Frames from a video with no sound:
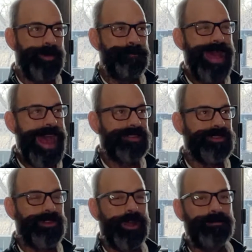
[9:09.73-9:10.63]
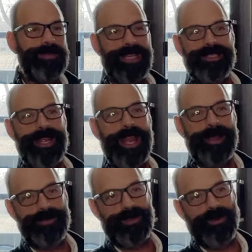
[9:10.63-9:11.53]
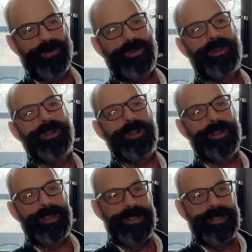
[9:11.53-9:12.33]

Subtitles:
passed along mixtapes, or